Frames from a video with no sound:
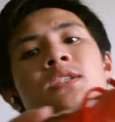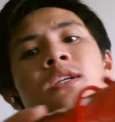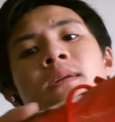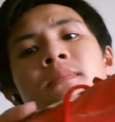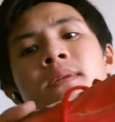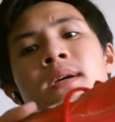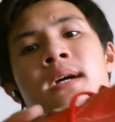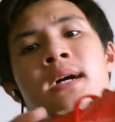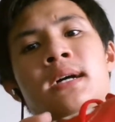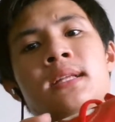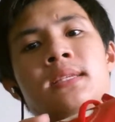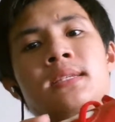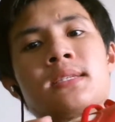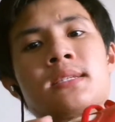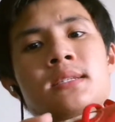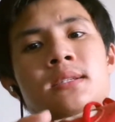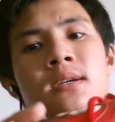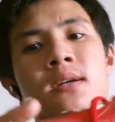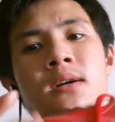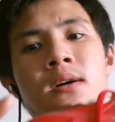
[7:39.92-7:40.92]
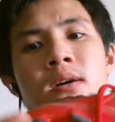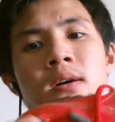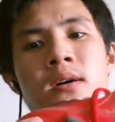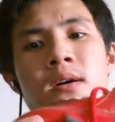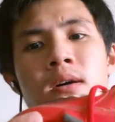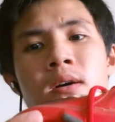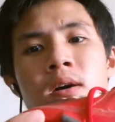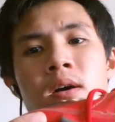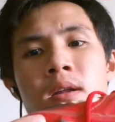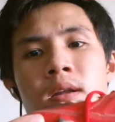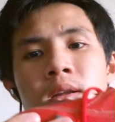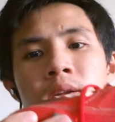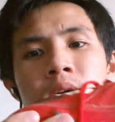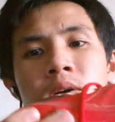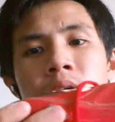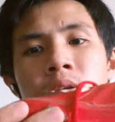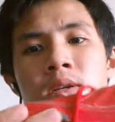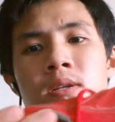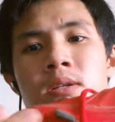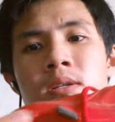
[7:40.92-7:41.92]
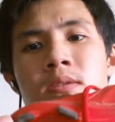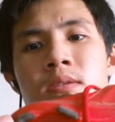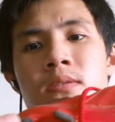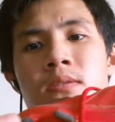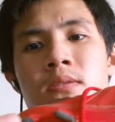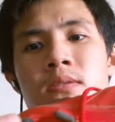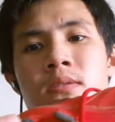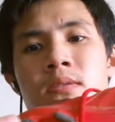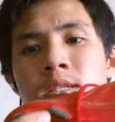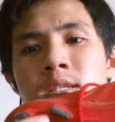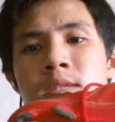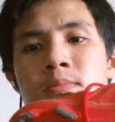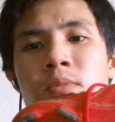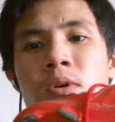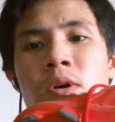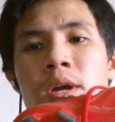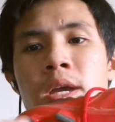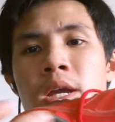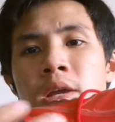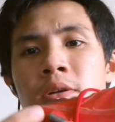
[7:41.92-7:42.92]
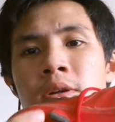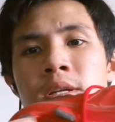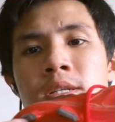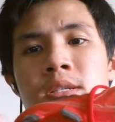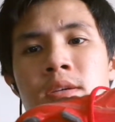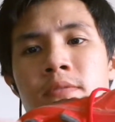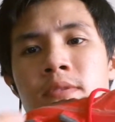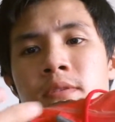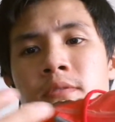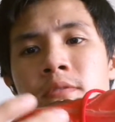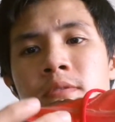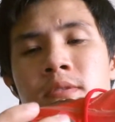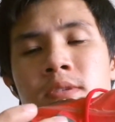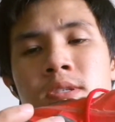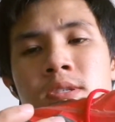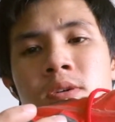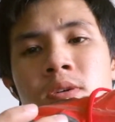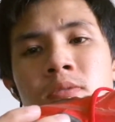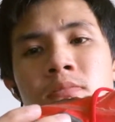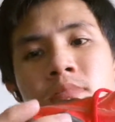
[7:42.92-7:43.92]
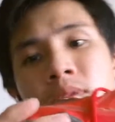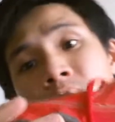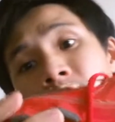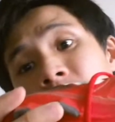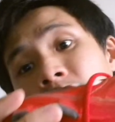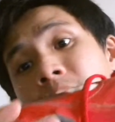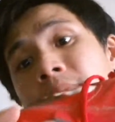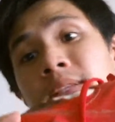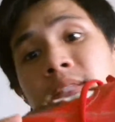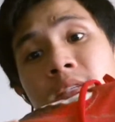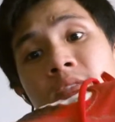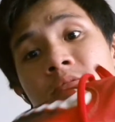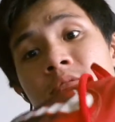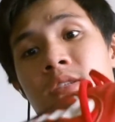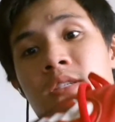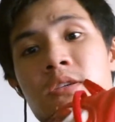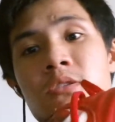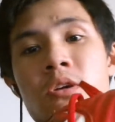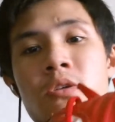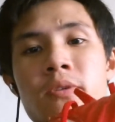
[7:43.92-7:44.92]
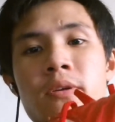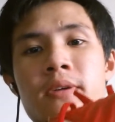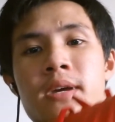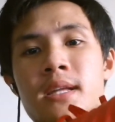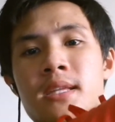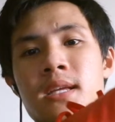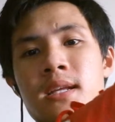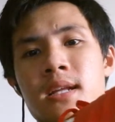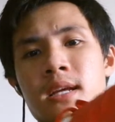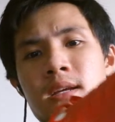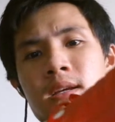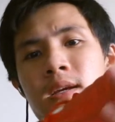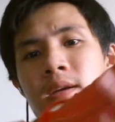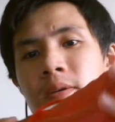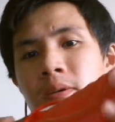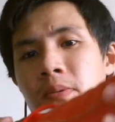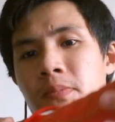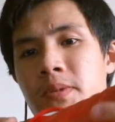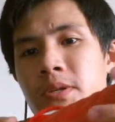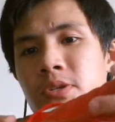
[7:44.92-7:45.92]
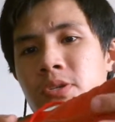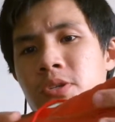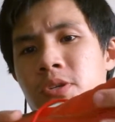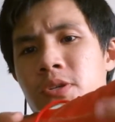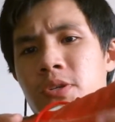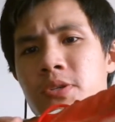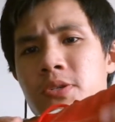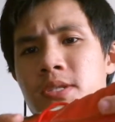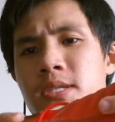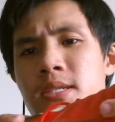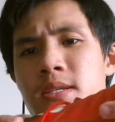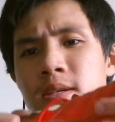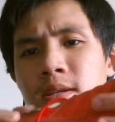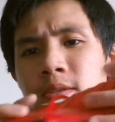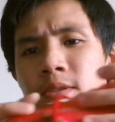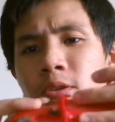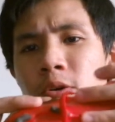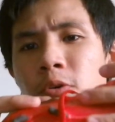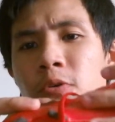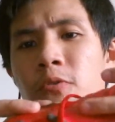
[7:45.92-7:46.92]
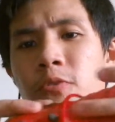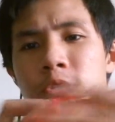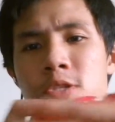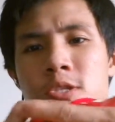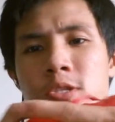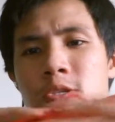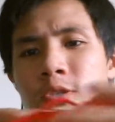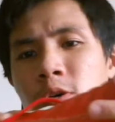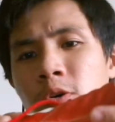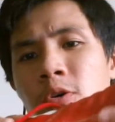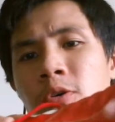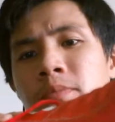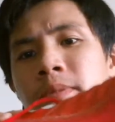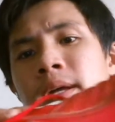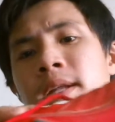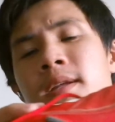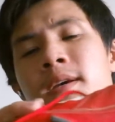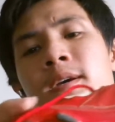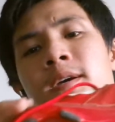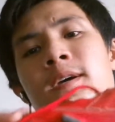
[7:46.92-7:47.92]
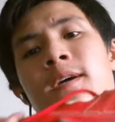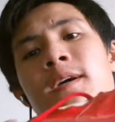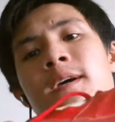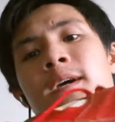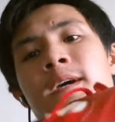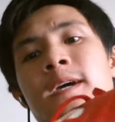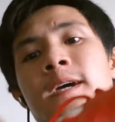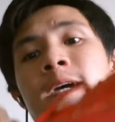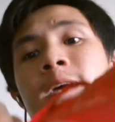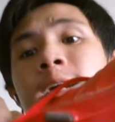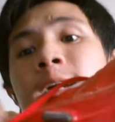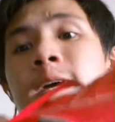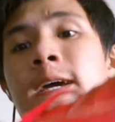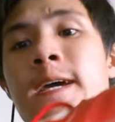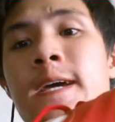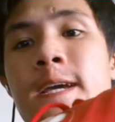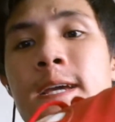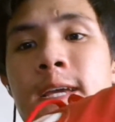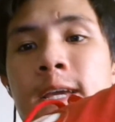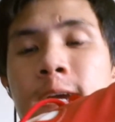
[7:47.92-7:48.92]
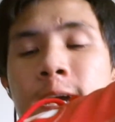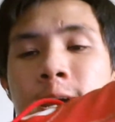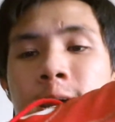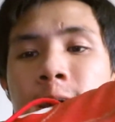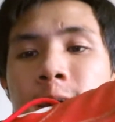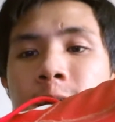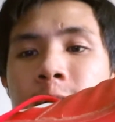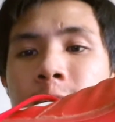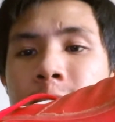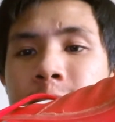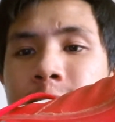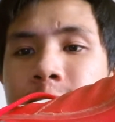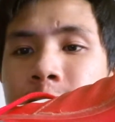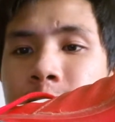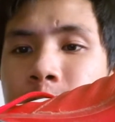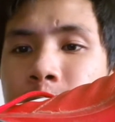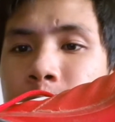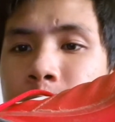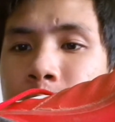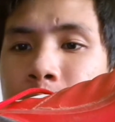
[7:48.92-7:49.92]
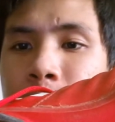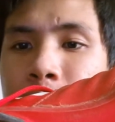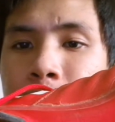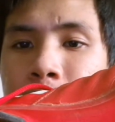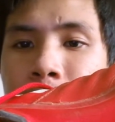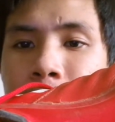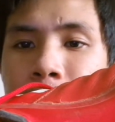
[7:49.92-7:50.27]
cuts on just small areas of the sole. Maybe it's the wrong way of cutting. Like, I mean, you should use the whole sole, but yeah. So